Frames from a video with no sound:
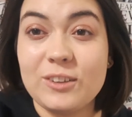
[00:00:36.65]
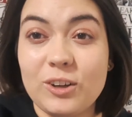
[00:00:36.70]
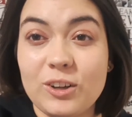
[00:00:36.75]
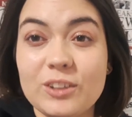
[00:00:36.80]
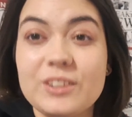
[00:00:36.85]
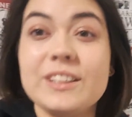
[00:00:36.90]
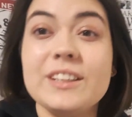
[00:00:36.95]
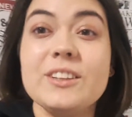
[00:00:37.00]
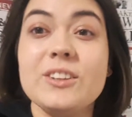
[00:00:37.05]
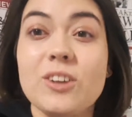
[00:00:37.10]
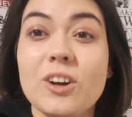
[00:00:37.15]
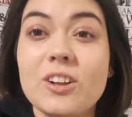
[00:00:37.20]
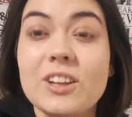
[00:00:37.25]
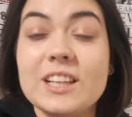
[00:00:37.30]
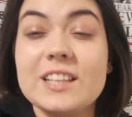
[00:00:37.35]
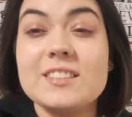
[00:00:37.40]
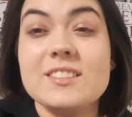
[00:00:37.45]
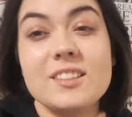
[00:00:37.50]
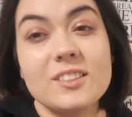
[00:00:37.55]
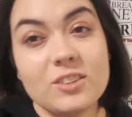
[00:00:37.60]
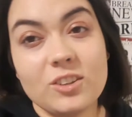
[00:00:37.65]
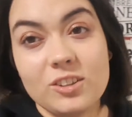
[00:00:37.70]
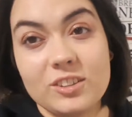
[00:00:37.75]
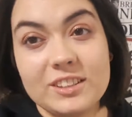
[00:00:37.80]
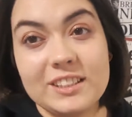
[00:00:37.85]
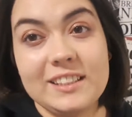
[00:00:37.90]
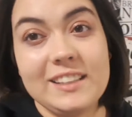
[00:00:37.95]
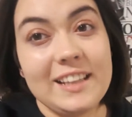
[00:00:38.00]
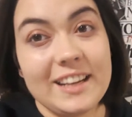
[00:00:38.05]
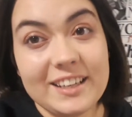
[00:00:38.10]
all the knowledge and all
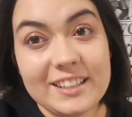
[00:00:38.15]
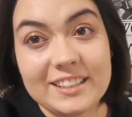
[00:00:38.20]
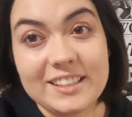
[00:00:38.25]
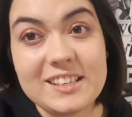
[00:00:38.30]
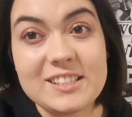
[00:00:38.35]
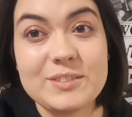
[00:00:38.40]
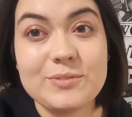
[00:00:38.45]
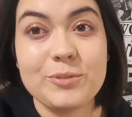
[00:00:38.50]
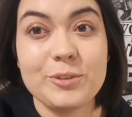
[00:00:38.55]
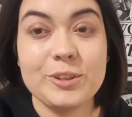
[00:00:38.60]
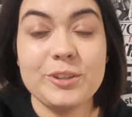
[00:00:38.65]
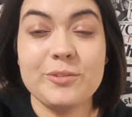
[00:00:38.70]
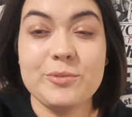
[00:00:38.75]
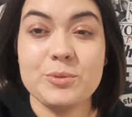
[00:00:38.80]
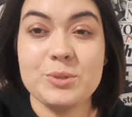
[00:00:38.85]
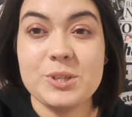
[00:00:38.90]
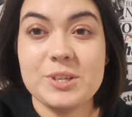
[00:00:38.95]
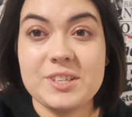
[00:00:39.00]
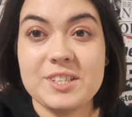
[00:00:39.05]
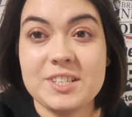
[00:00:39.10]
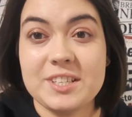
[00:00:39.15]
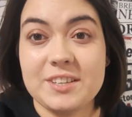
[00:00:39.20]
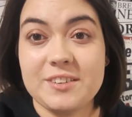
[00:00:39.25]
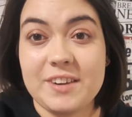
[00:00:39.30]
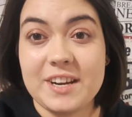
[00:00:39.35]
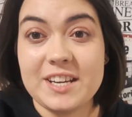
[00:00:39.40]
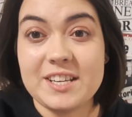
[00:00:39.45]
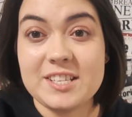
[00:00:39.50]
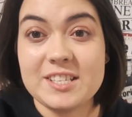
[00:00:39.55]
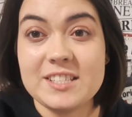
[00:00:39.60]
the learnings for the future
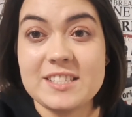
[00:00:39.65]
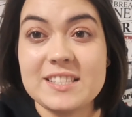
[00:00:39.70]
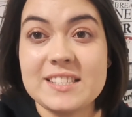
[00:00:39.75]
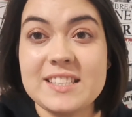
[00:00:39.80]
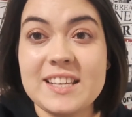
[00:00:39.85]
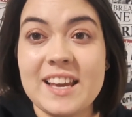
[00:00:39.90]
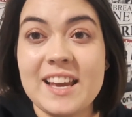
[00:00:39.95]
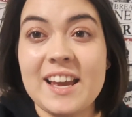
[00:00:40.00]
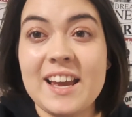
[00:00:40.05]
generations